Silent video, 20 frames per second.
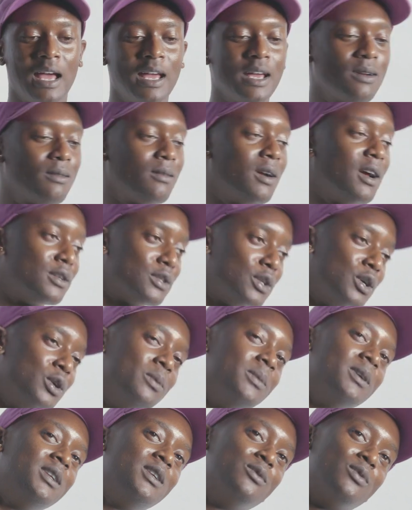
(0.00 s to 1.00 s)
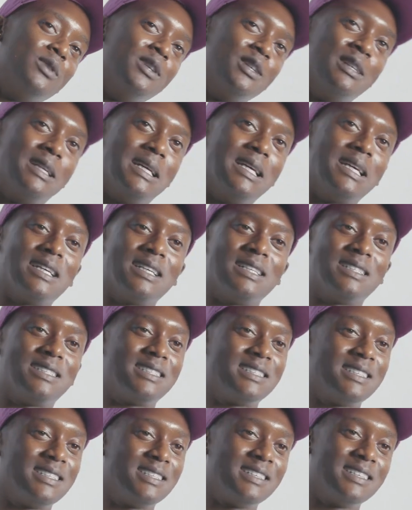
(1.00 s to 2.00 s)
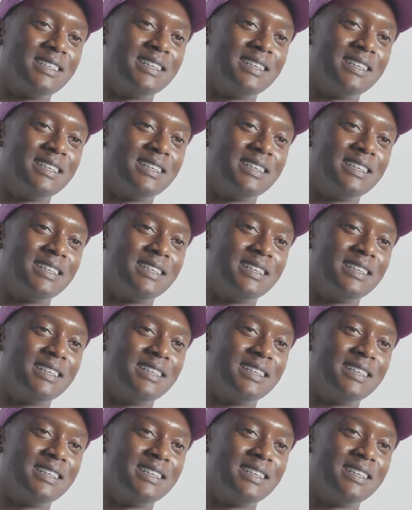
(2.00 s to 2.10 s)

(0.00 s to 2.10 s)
I hang around too many real niggas,